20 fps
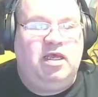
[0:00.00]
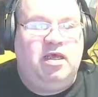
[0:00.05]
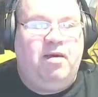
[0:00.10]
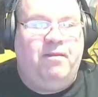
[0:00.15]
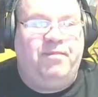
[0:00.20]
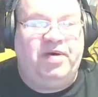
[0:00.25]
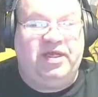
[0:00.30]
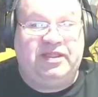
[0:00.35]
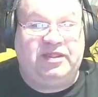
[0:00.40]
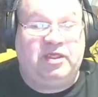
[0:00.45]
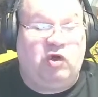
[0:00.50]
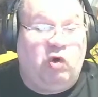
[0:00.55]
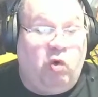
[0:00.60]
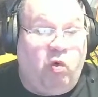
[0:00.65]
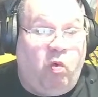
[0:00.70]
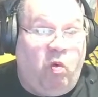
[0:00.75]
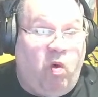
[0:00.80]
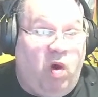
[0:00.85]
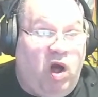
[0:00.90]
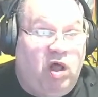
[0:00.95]
But the
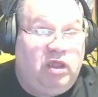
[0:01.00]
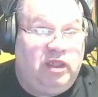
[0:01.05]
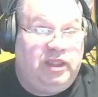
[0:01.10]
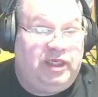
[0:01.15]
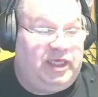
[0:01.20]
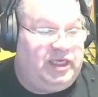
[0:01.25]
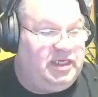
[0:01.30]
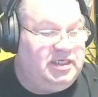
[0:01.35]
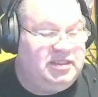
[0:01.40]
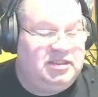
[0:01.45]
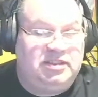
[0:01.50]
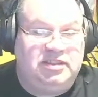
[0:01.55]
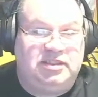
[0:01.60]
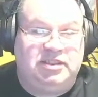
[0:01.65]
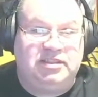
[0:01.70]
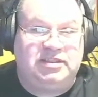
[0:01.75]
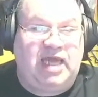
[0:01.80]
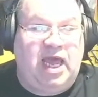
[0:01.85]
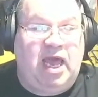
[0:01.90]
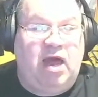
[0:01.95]
quality is
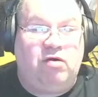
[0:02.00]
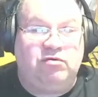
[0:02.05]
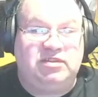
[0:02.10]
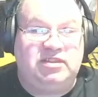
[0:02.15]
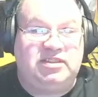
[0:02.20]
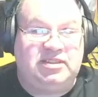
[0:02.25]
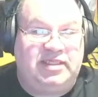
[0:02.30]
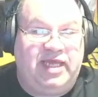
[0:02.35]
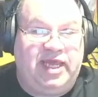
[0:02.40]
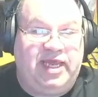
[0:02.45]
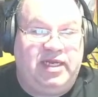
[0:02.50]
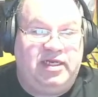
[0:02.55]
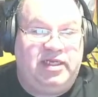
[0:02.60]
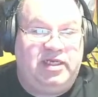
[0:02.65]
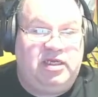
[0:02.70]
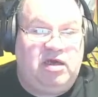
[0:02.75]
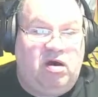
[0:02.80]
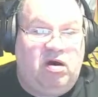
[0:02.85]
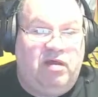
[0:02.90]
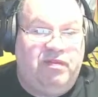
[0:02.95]
just
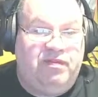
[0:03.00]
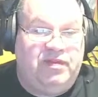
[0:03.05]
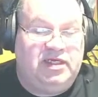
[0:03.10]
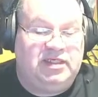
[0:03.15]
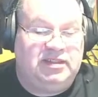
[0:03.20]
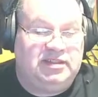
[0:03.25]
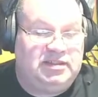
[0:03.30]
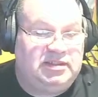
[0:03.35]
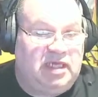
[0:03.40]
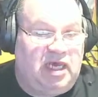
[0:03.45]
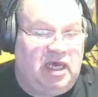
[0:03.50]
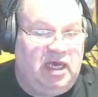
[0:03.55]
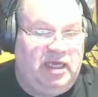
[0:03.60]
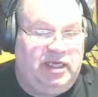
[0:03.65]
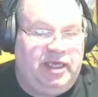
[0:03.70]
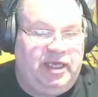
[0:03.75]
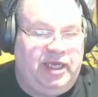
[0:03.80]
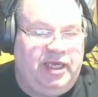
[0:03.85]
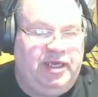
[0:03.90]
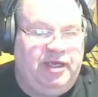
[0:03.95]
outstanding on this.
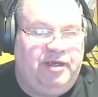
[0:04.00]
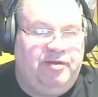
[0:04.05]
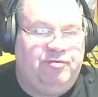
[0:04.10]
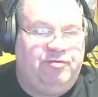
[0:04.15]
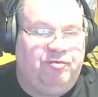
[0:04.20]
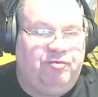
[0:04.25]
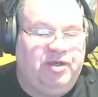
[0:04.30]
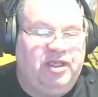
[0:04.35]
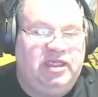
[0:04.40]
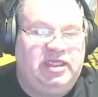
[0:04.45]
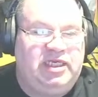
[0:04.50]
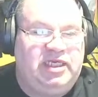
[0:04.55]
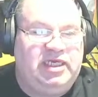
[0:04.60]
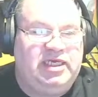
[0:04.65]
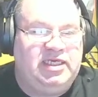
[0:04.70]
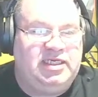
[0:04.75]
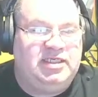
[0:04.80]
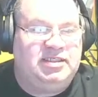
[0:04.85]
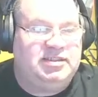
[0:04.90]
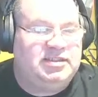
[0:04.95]
It really
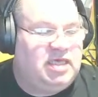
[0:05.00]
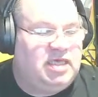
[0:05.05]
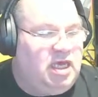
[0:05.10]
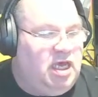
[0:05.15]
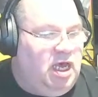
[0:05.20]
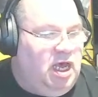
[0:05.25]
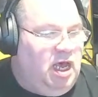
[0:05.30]
is.